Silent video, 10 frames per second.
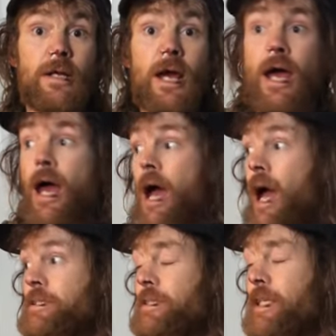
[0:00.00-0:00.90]
Yeah,
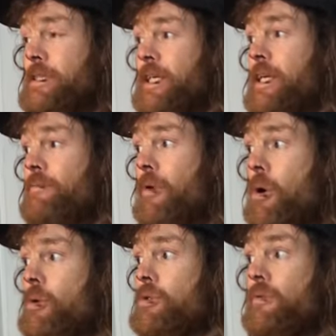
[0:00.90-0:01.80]
I'd seen the
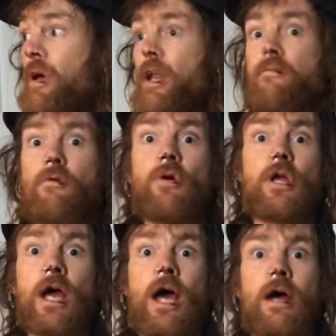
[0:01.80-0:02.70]
photos of it and I thought,
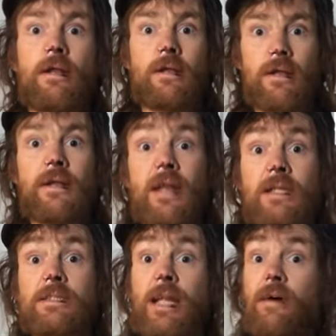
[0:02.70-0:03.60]

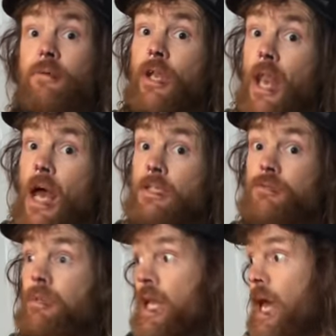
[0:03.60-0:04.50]
that's lapping. Nice,
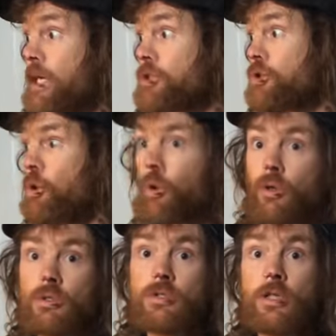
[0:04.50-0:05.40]
relaxed
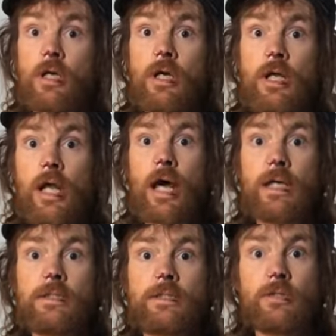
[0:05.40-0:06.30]
colours,
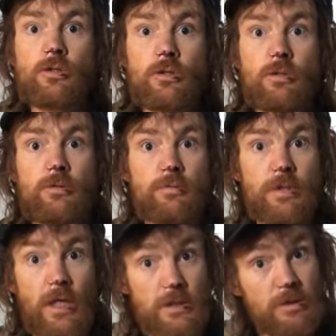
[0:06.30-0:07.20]
lights, it's all
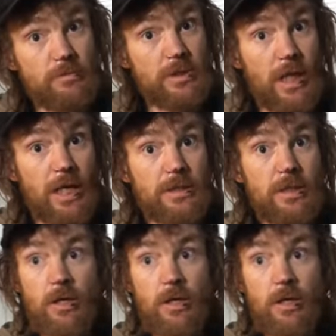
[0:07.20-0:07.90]
nice and relaxed.